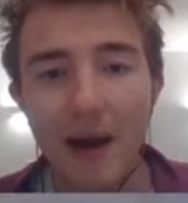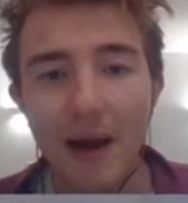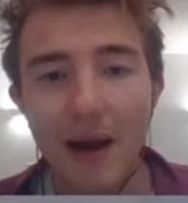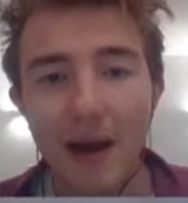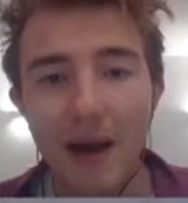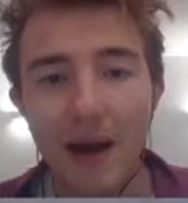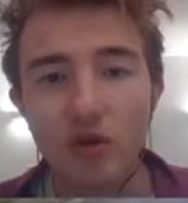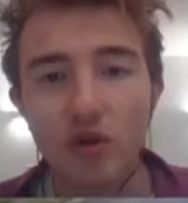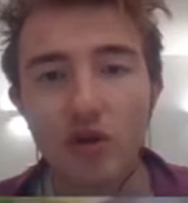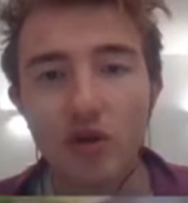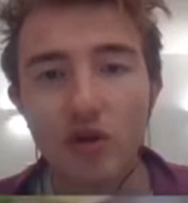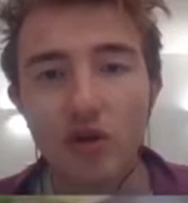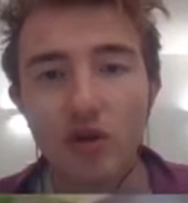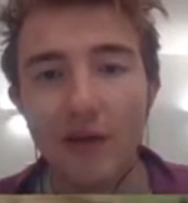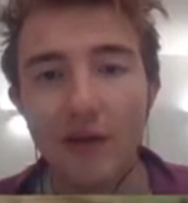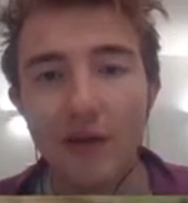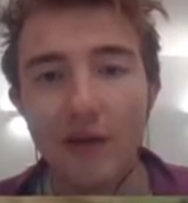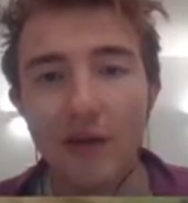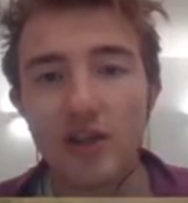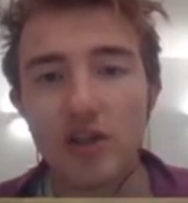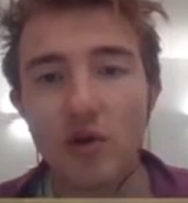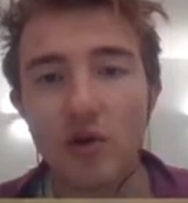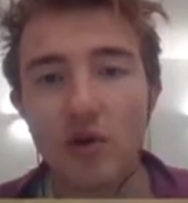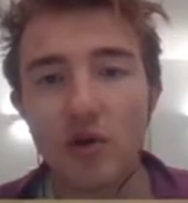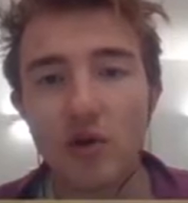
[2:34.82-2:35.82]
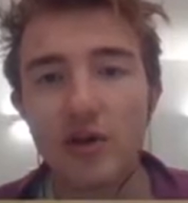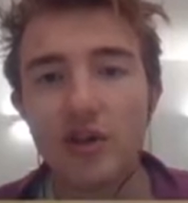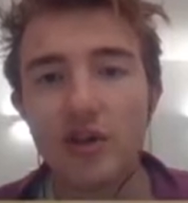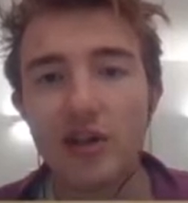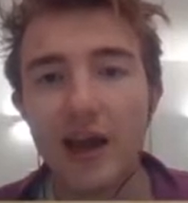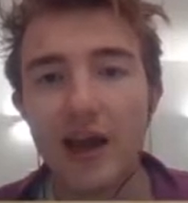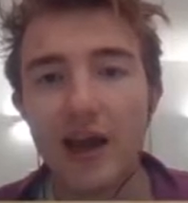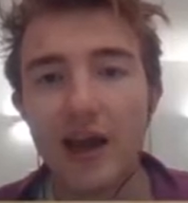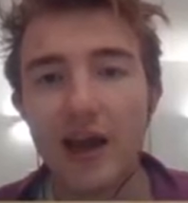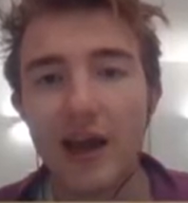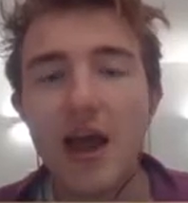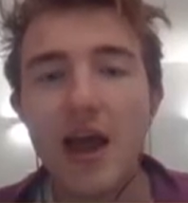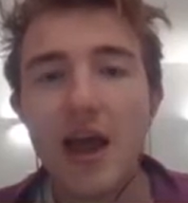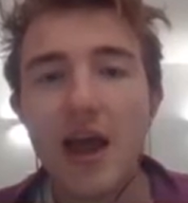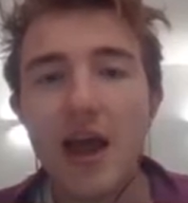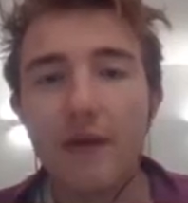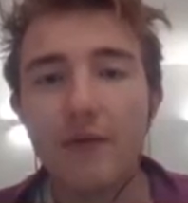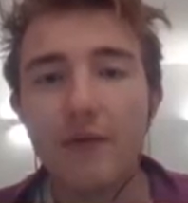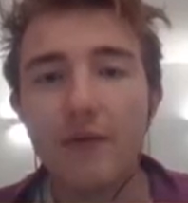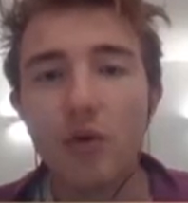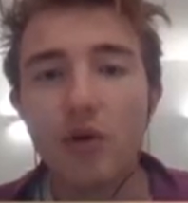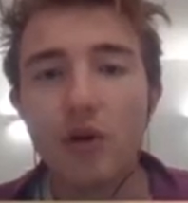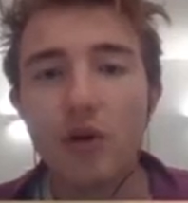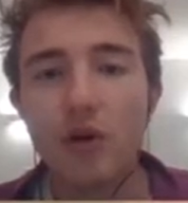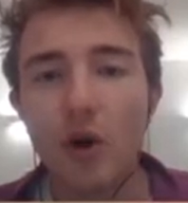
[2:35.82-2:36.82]
bad, but also around these corners, like if
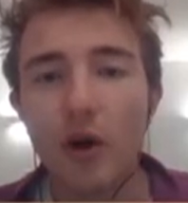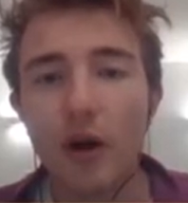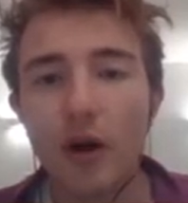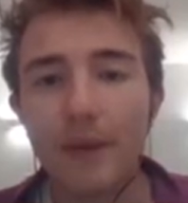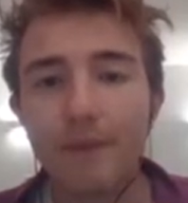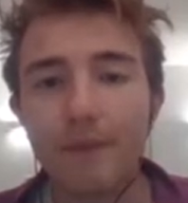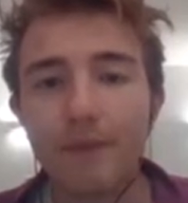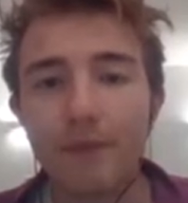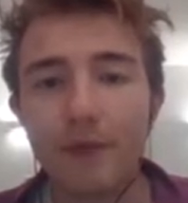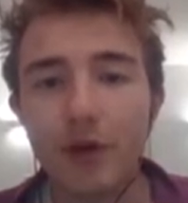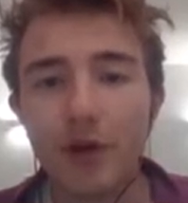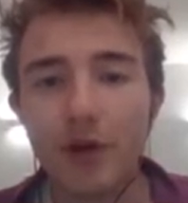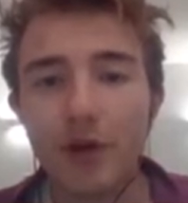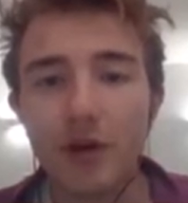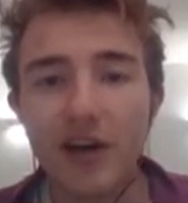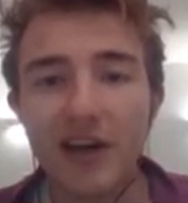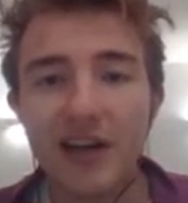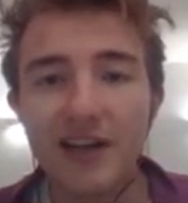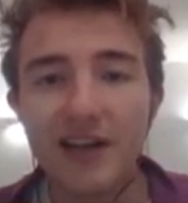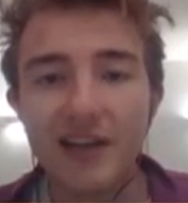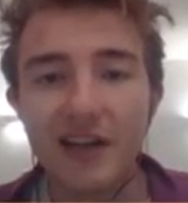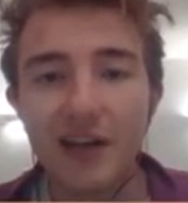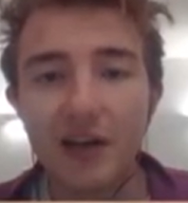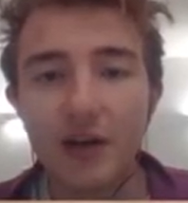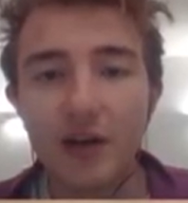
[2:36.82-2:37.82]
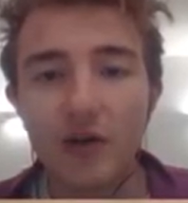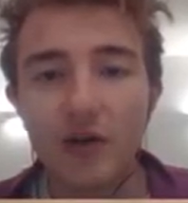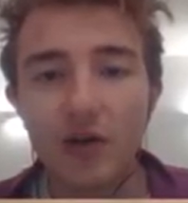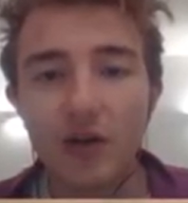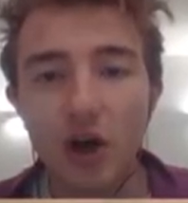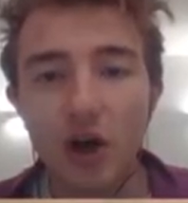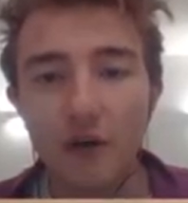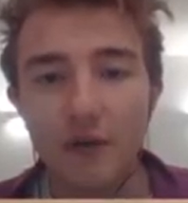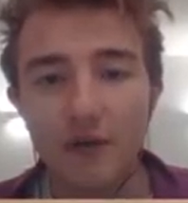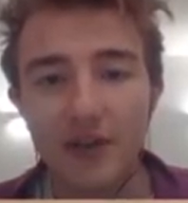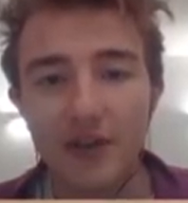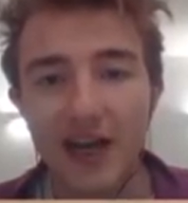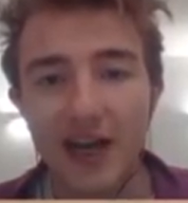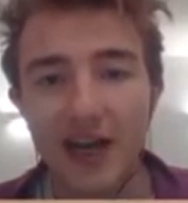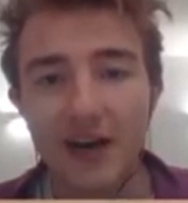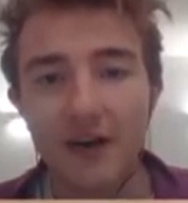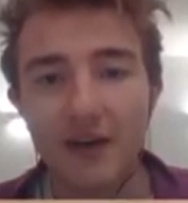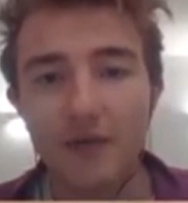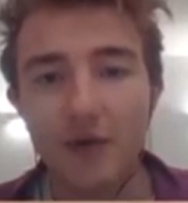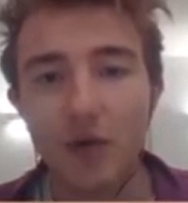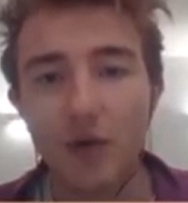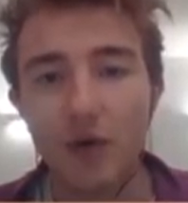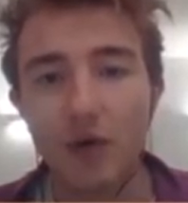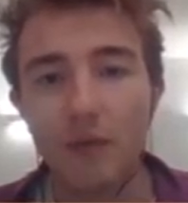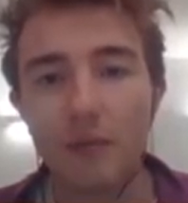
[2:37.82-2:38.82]
you're going, you can easily lose half a second
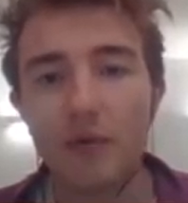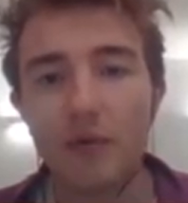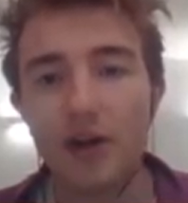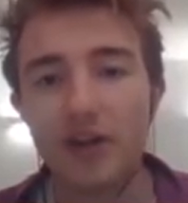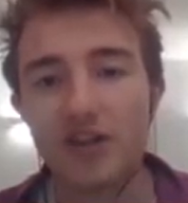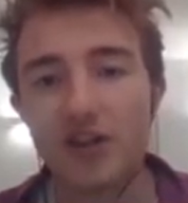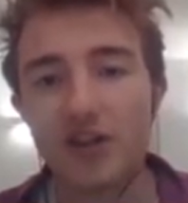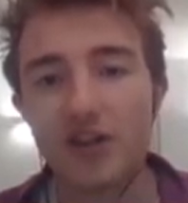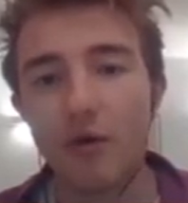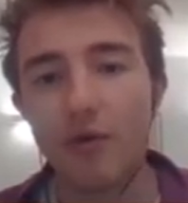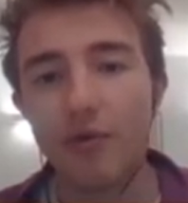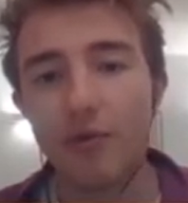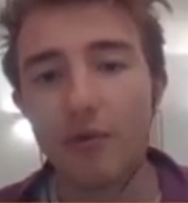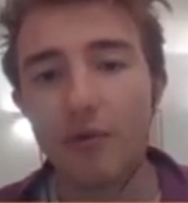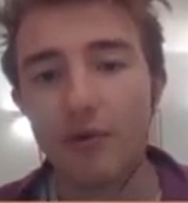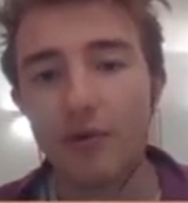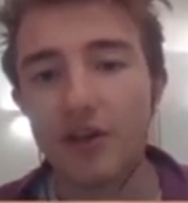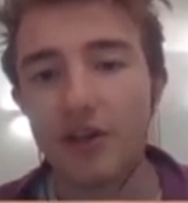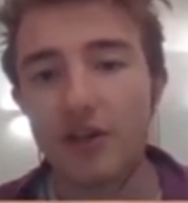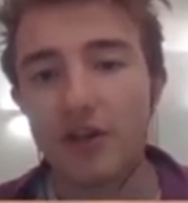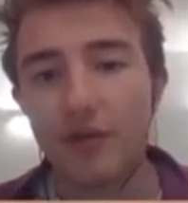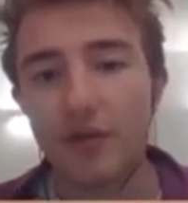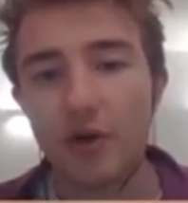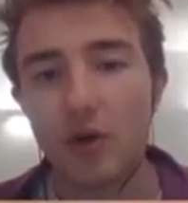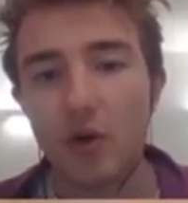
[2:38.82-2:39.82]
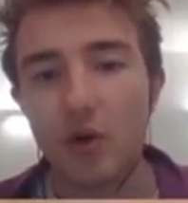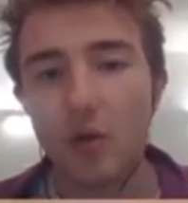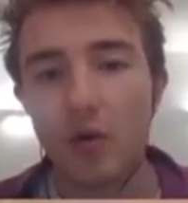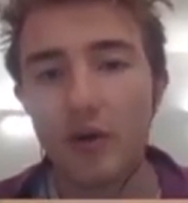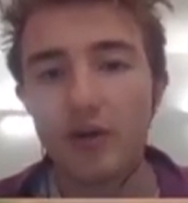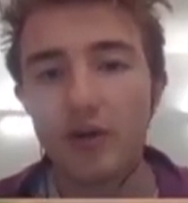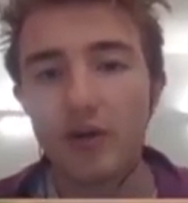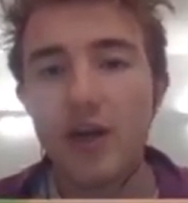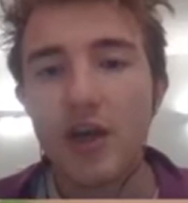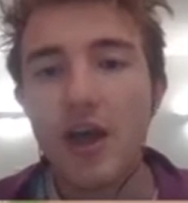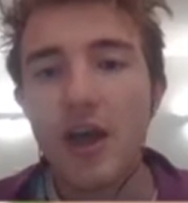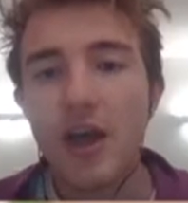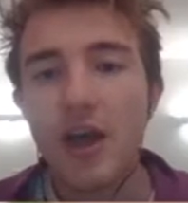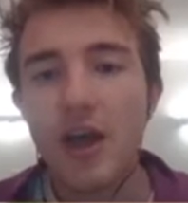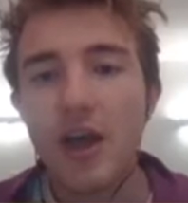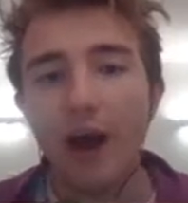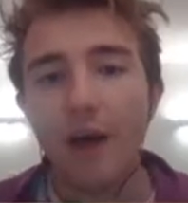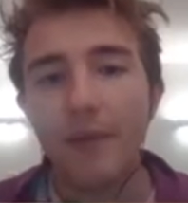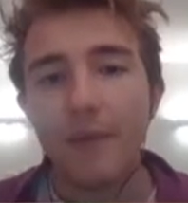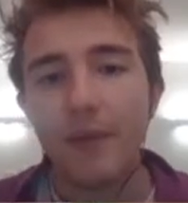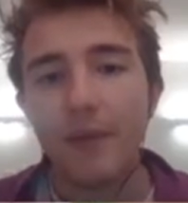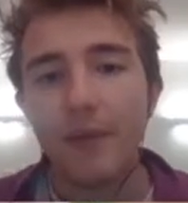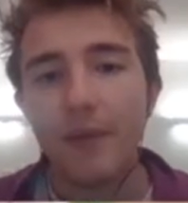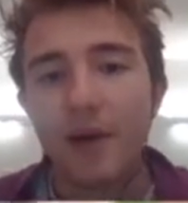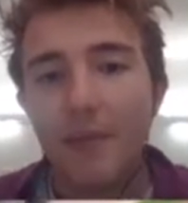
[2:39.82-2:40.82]
if you're not pressing on through each of the corners
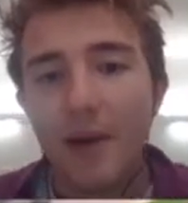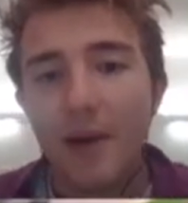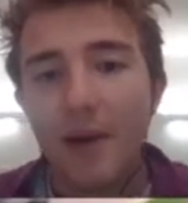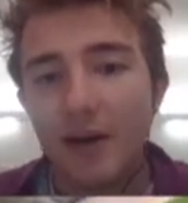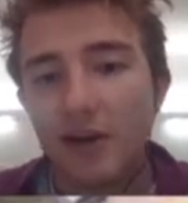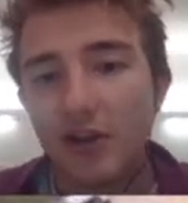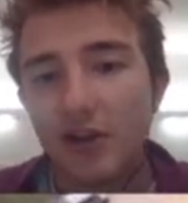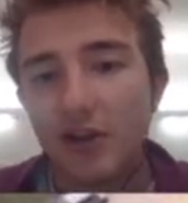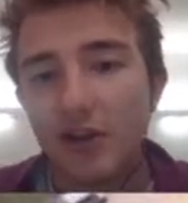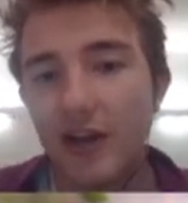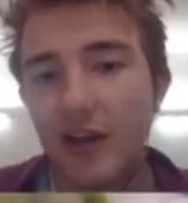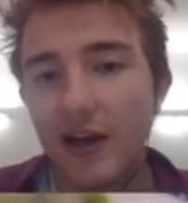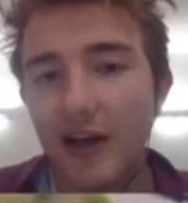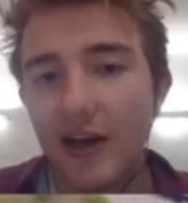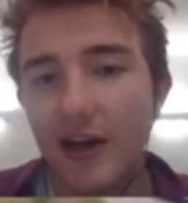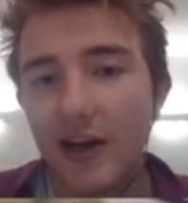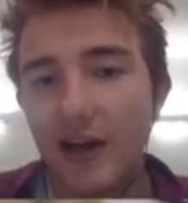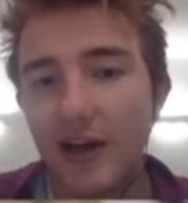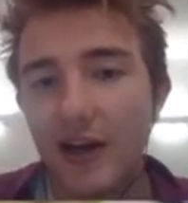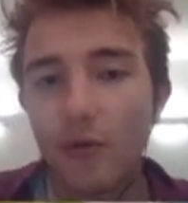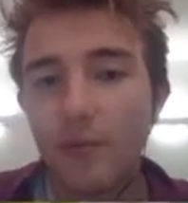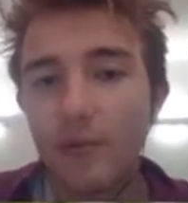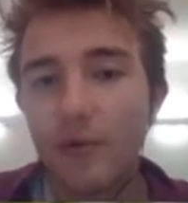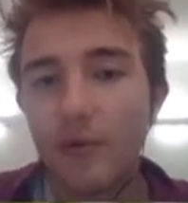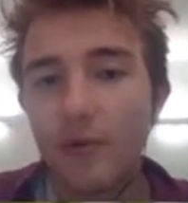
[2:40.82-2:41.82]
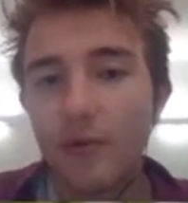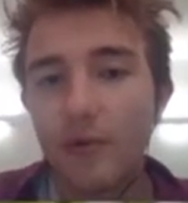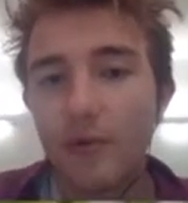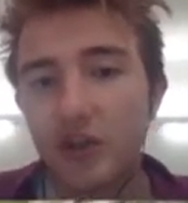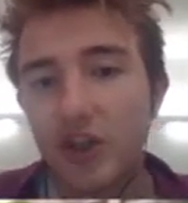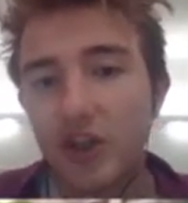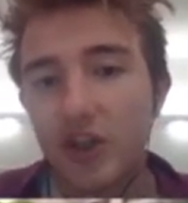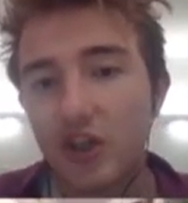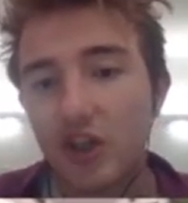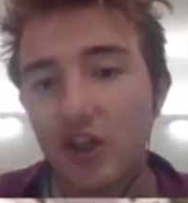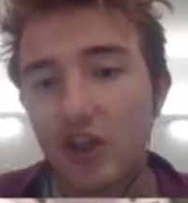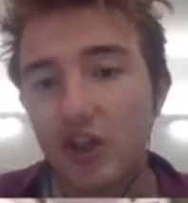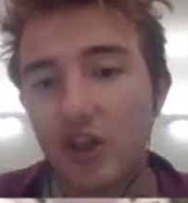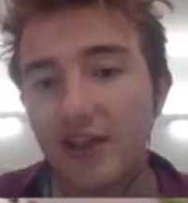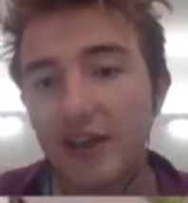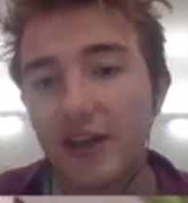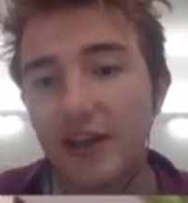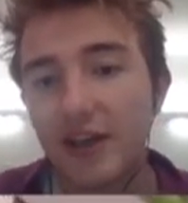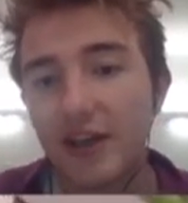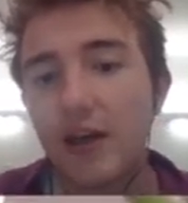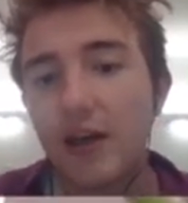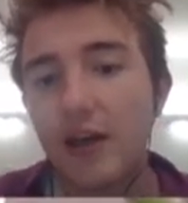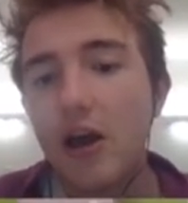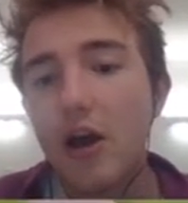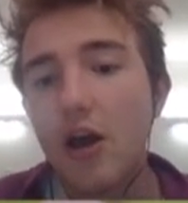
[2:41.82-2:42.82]
in comparison to the lead group, who's obviously
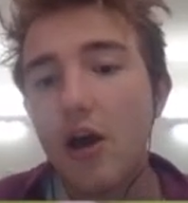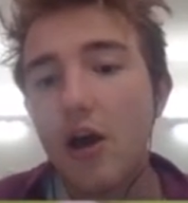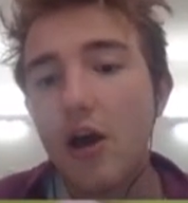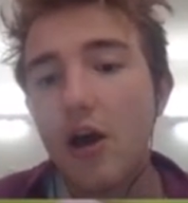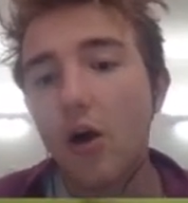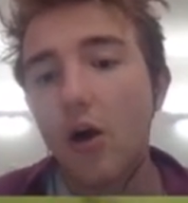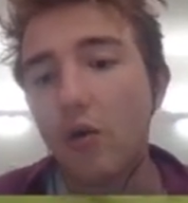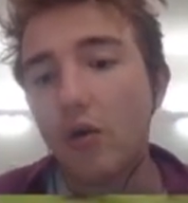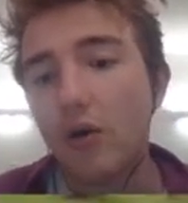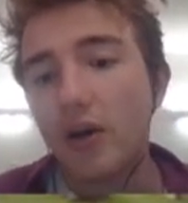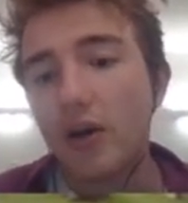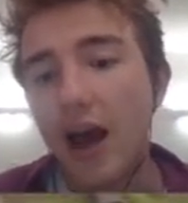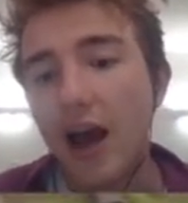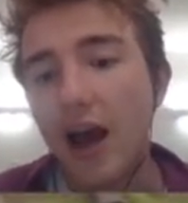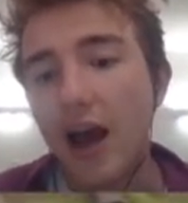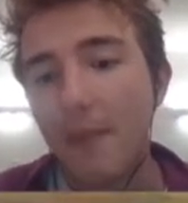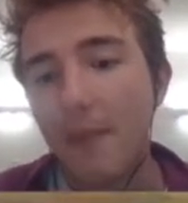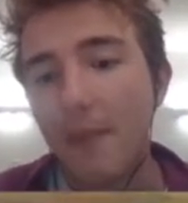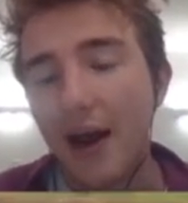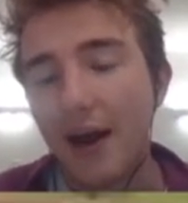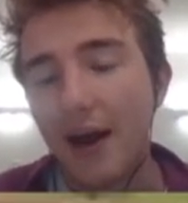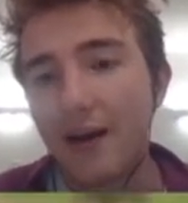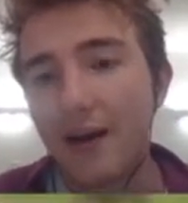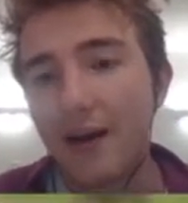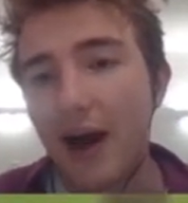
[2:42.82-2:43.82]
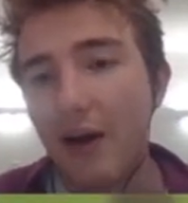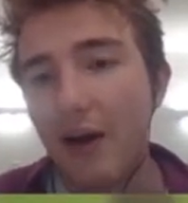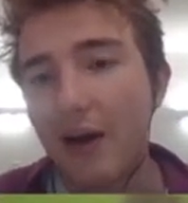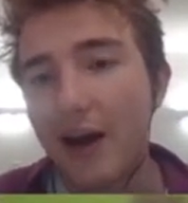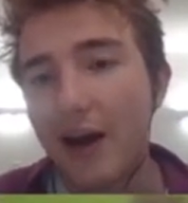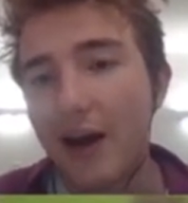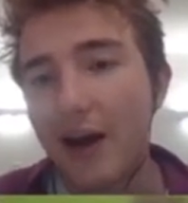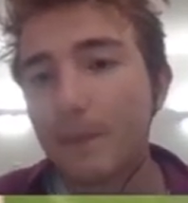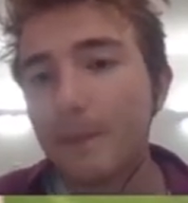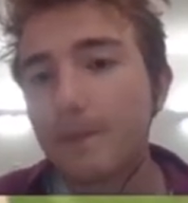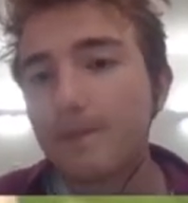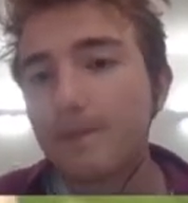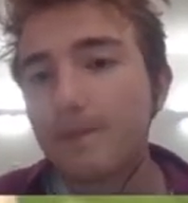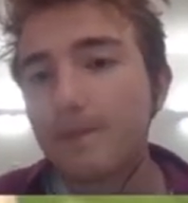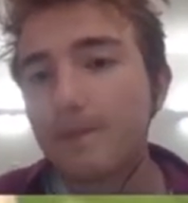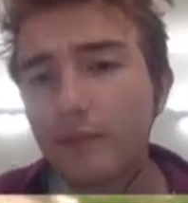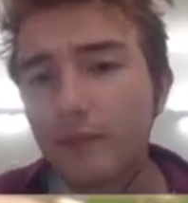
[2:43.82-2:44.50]
chasing old Galapan down. Now,